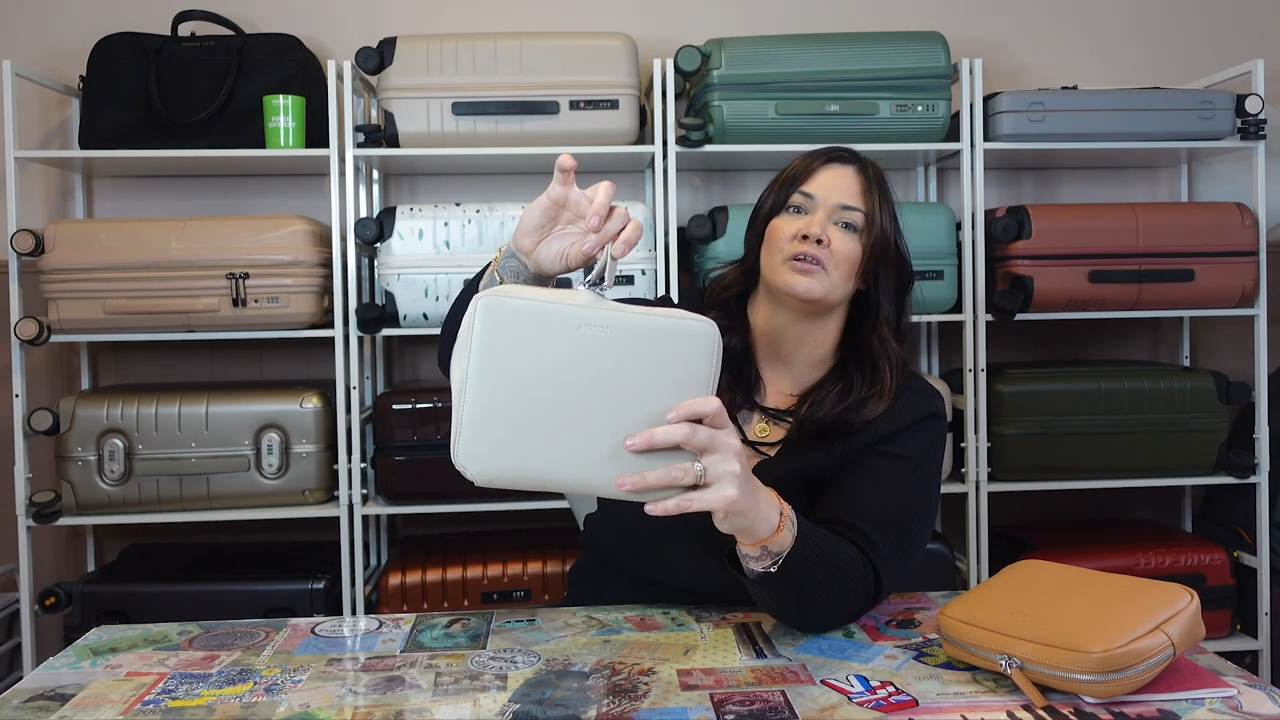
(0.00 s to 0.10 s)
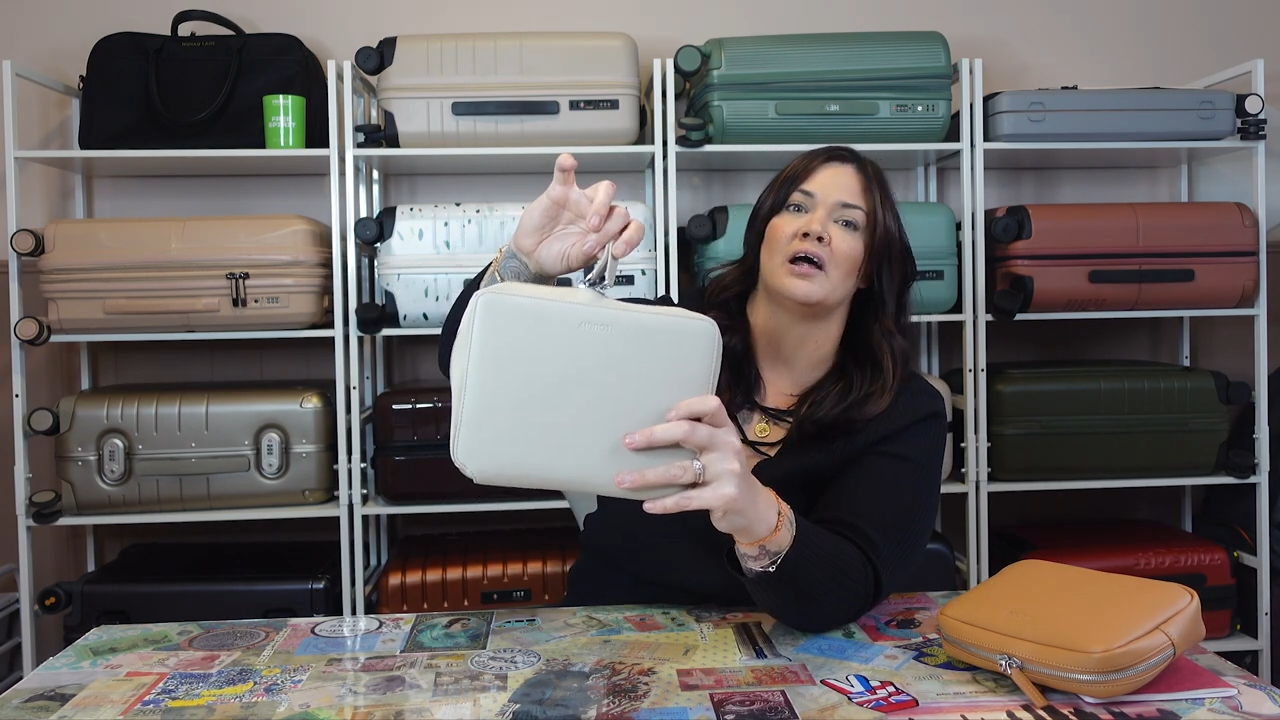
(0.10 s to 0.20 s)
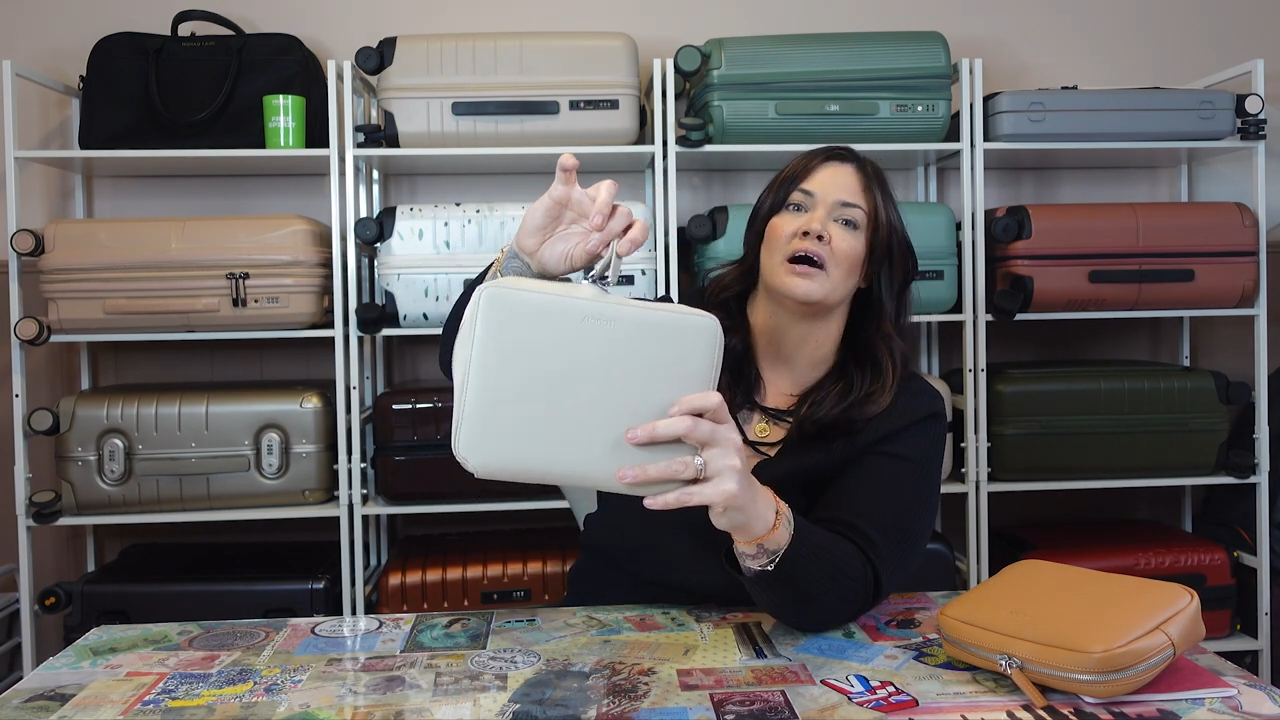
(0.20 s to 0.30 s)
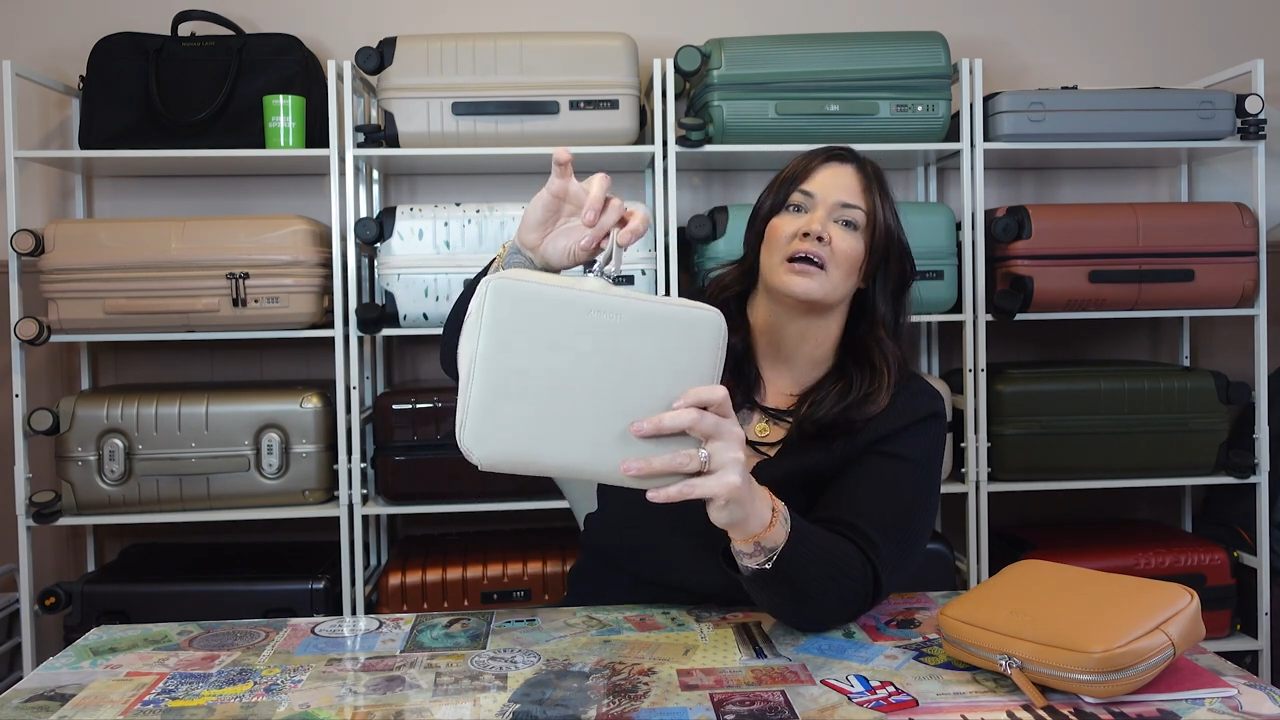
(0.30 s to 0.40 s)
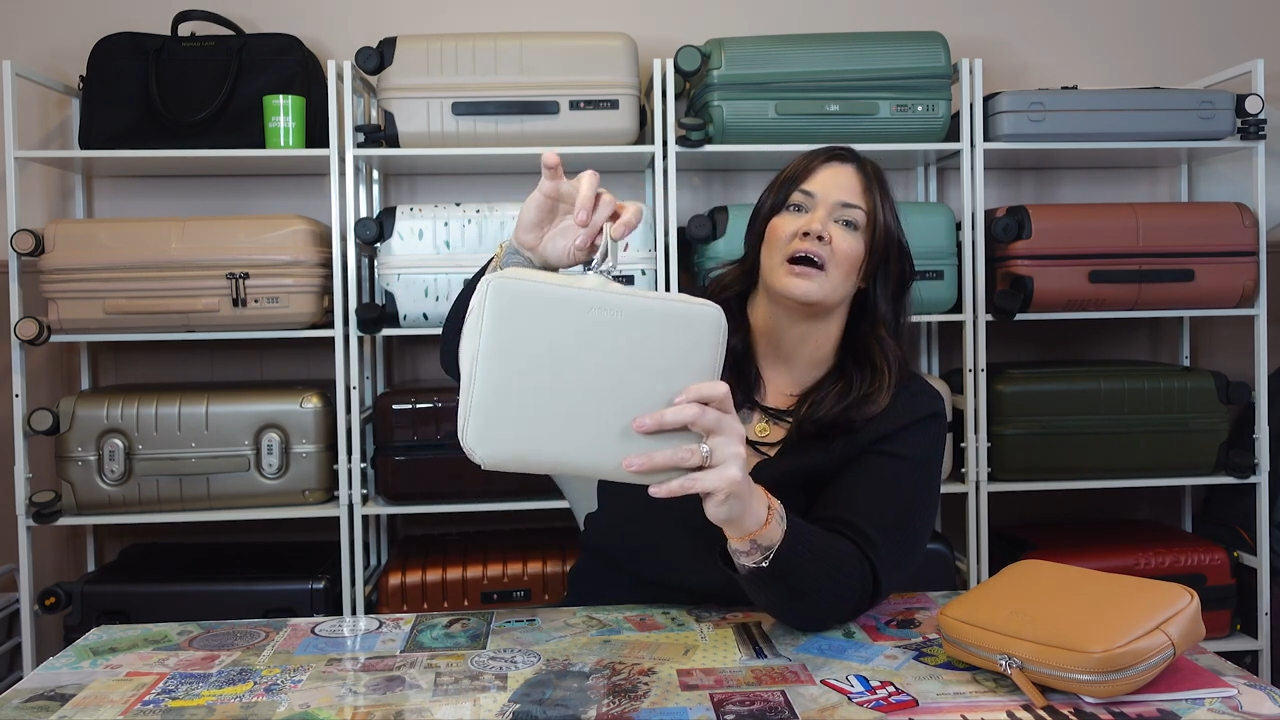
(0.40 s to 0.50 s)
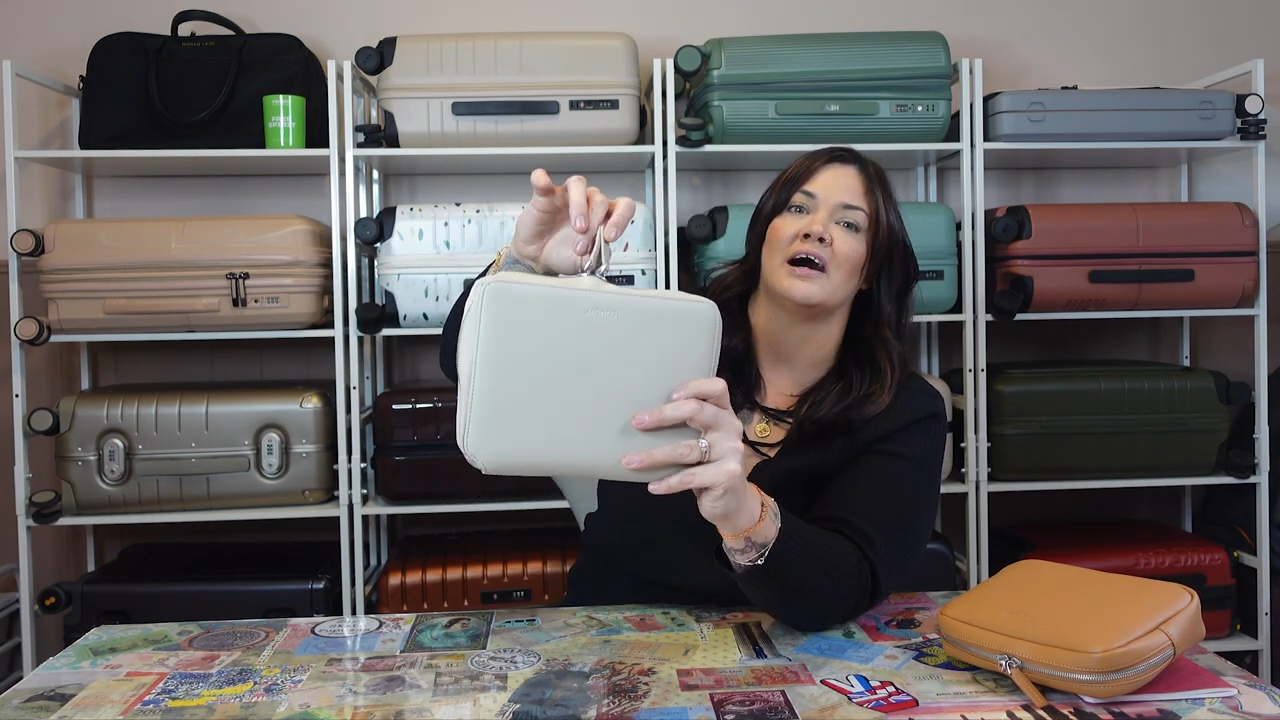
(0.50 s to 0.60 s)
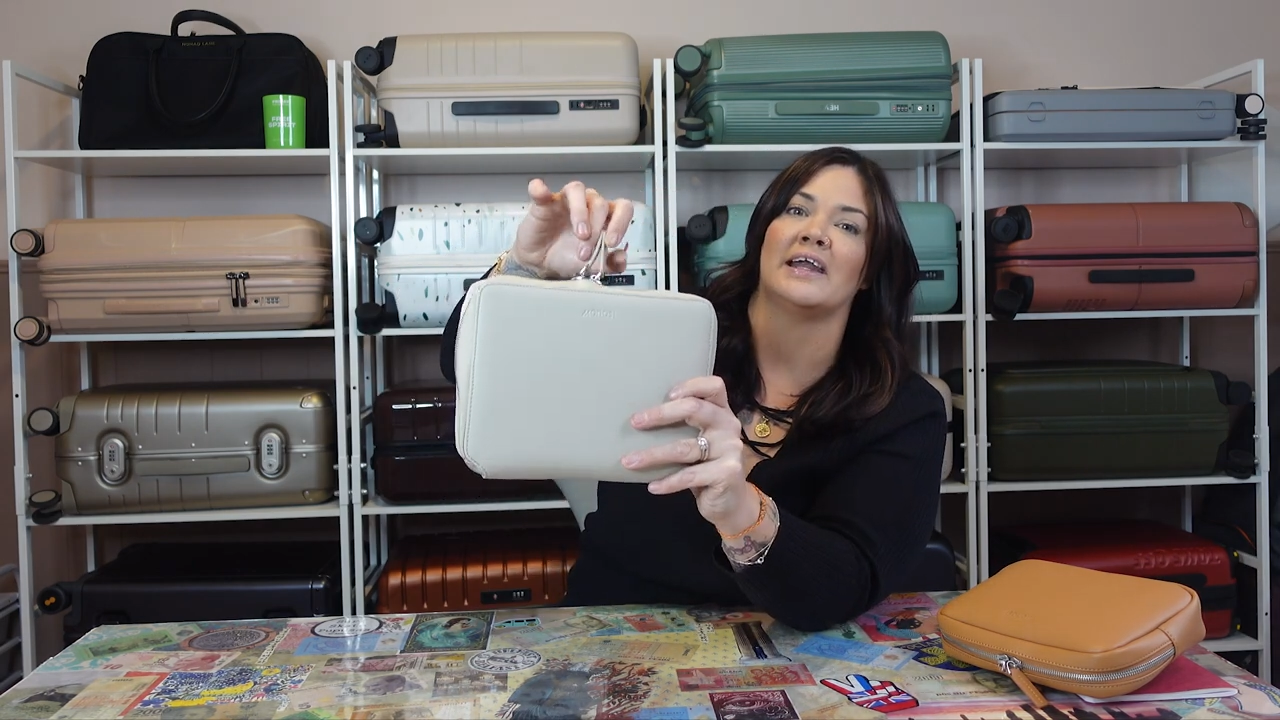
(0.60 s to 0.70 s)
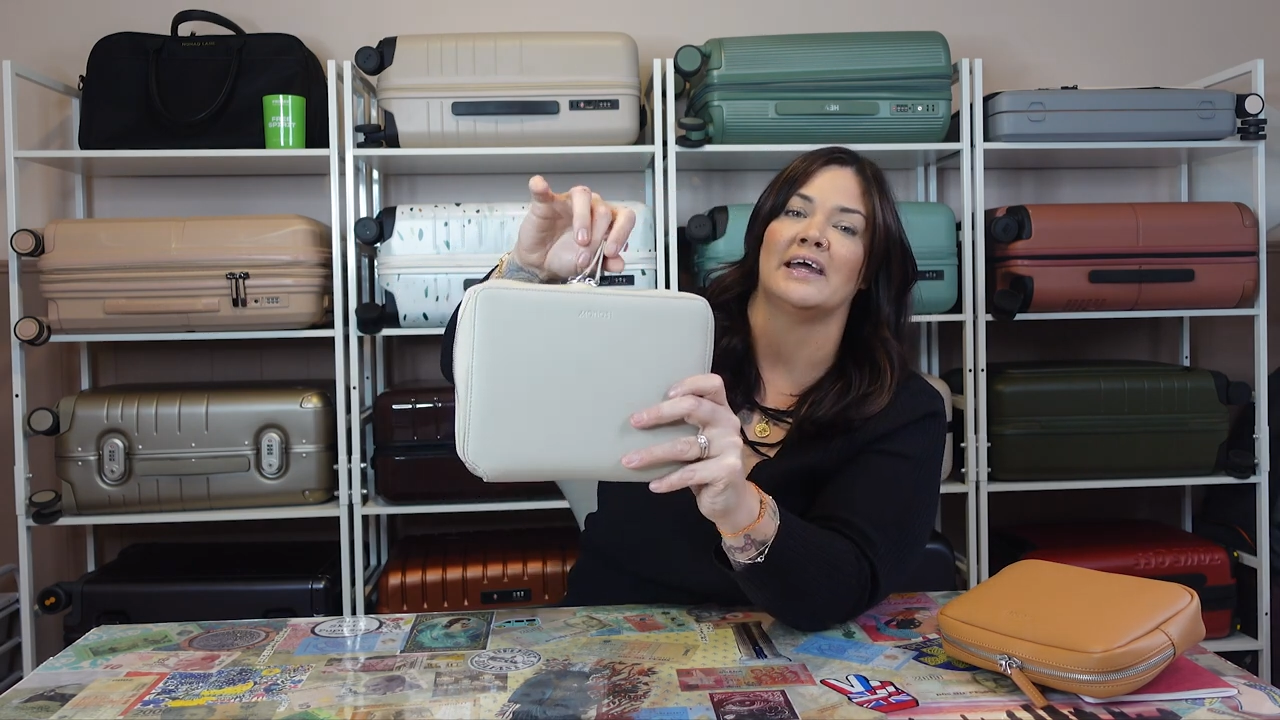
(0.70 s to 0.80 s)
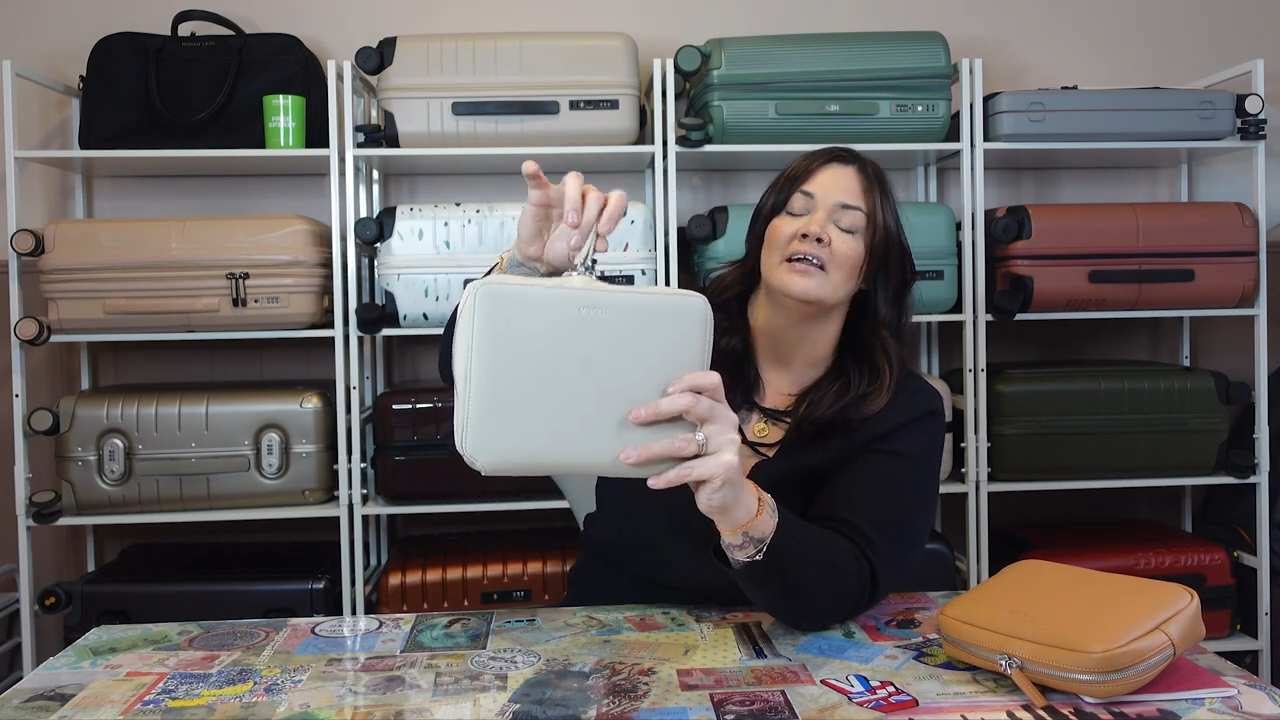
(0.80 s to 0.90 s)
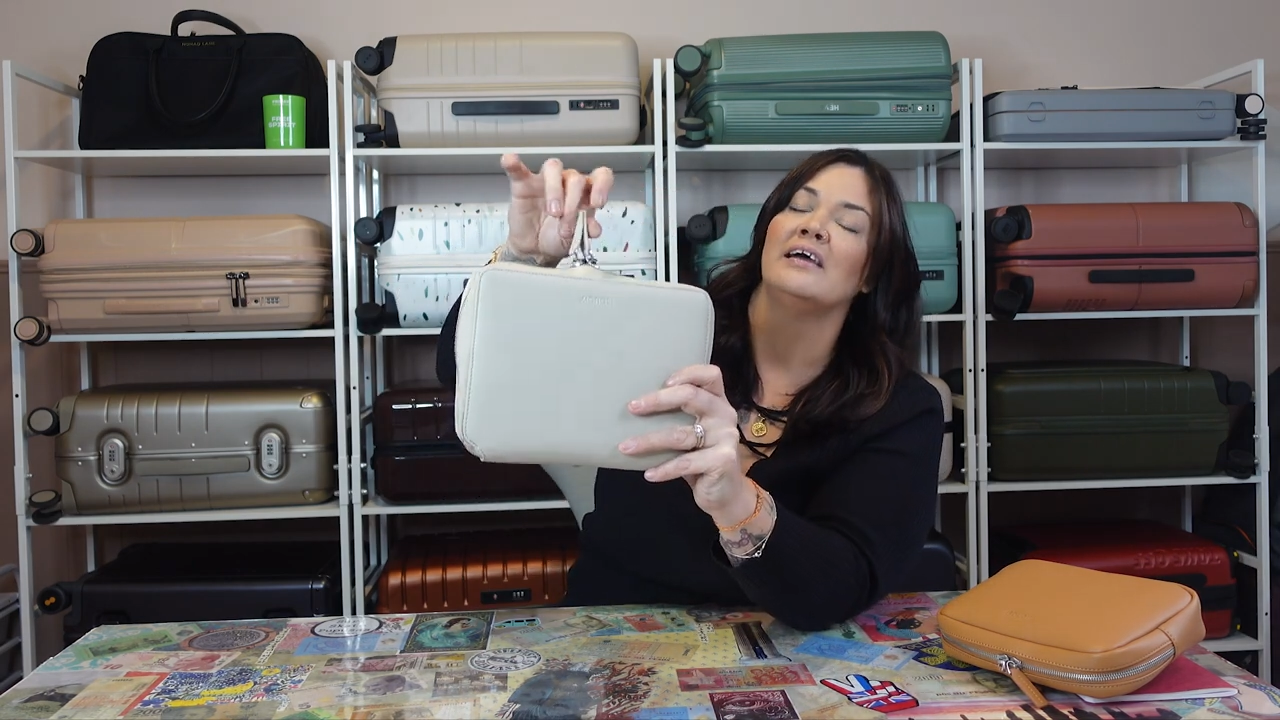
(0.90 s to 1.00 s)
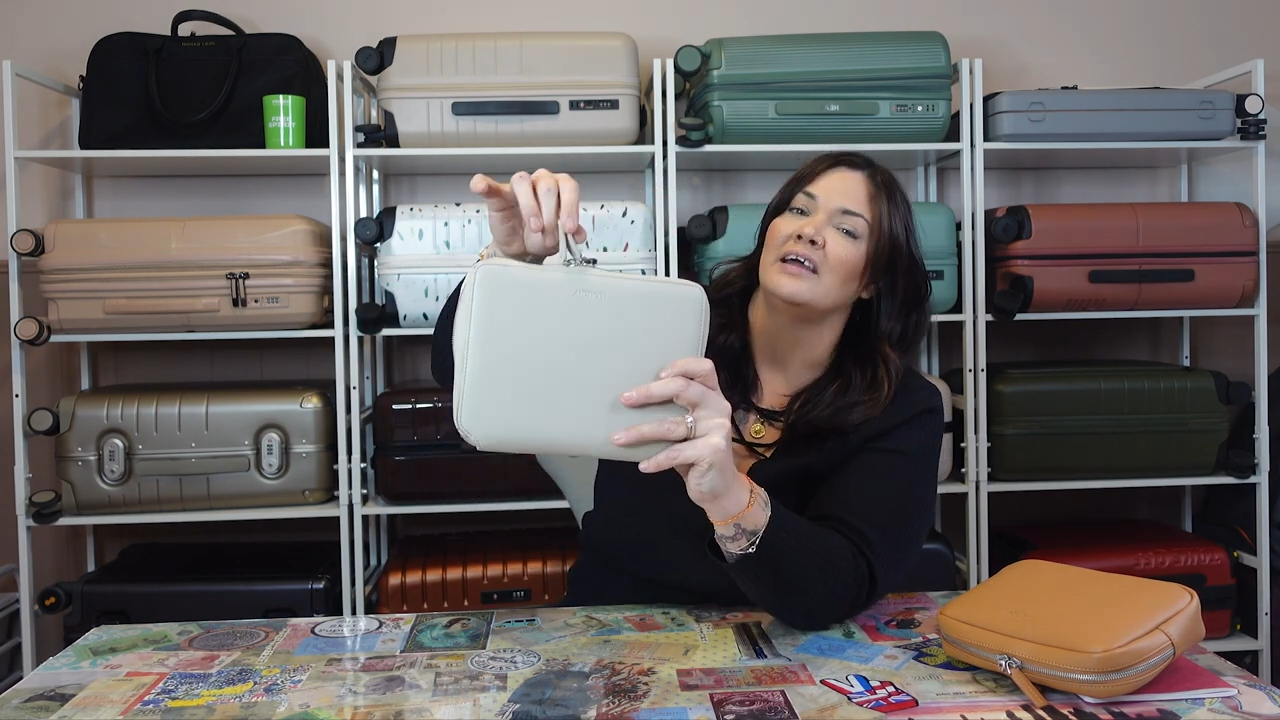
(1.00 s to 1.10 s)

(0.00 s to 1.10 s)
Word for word: lock on it